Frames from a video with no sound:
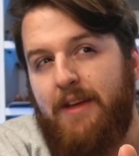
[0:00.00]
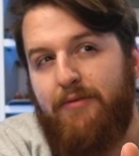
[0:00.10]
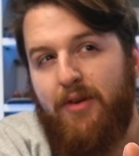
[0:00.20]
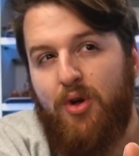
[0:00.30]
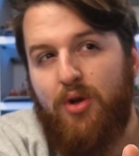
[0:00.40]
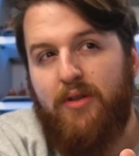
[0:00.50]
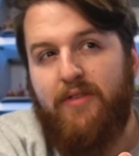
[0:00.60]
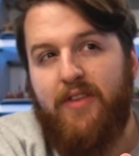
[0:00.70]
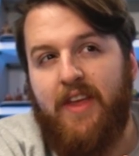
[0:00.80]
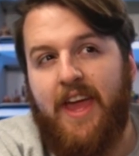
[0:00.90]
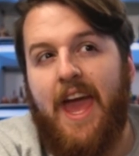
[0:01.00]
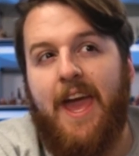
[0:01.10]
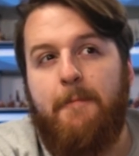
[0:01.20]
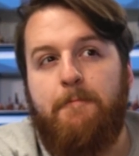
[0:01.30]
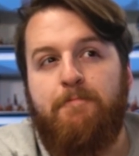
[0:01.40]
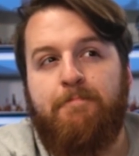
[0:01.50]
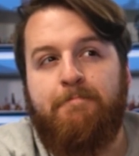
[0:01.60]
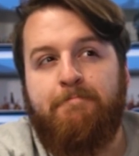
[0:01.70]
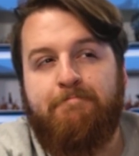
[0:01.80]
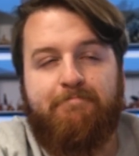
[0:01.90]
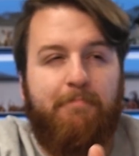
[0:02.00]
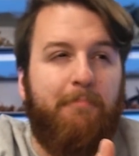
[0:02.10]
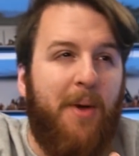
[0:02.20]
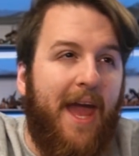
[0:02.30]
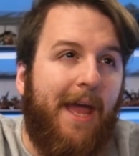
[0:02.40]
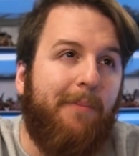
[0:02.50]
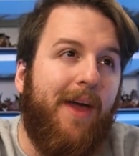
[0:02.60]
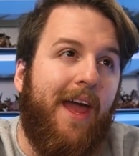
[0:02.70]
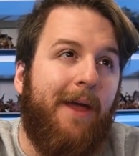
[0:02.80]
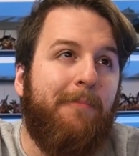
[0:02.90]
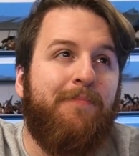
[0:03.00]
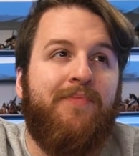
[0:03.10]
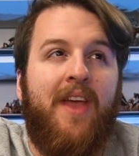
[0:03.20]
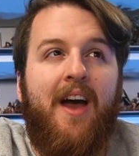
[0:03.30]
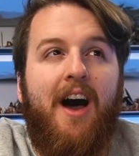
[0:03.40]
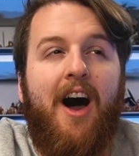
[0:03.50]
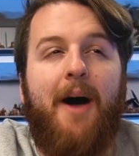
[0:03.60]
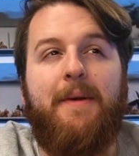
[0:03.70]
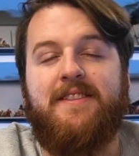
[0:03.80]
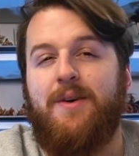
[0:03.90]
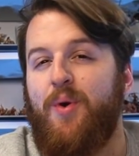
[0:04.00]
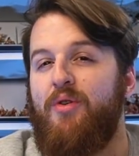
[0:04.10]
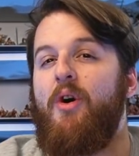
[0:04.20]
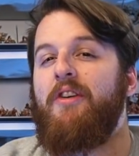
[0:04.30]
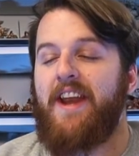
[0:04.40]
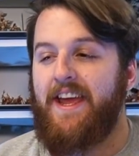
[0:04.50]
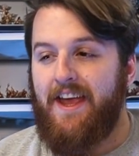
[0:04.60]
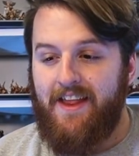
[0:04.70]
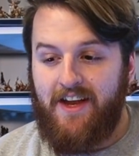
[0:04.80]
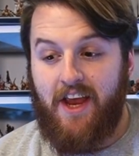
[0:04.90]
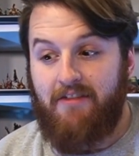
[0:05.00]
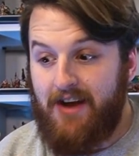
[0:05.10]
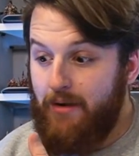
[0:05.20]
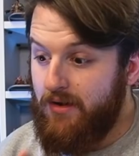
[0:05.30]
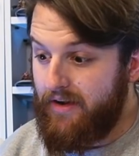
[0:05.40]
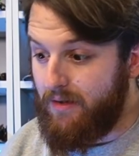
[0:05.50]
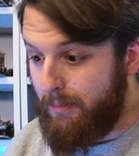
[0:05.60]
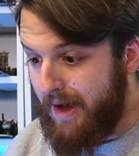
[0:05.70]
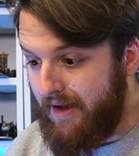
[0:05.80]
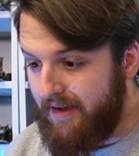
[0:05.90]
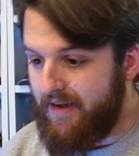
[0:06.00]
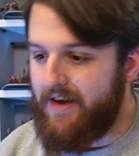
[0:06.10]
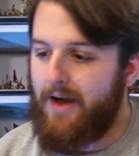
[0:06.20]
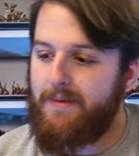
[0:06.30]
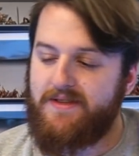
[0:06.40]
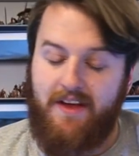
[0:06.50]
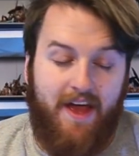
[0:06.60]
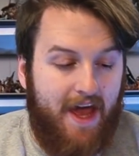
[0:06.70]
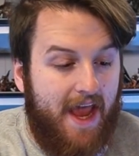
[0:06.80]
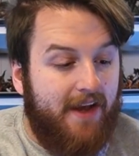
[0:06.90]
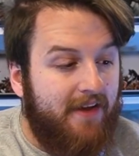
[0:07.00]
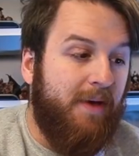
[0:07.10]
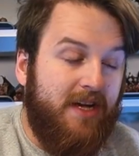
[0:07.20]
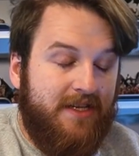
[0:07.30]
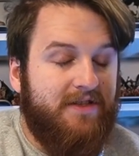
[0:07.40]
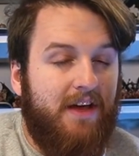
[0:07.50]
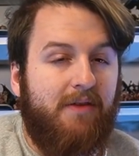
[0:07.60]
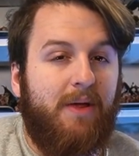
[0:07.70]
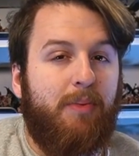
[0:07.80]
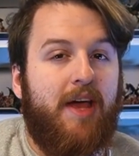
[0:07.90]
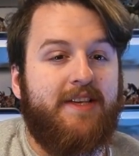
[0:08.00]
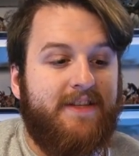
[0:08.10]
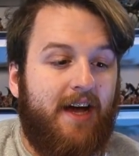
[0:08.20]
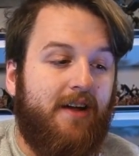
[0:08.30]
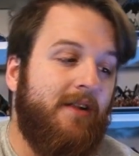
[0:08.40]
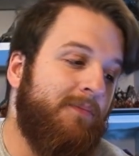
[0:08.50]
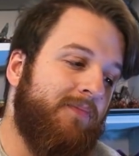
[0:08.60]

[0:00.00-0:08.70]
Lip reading: good for the game. Maybe. Armies that were already killing you are now going to do better, and armies that hid because that's their early play style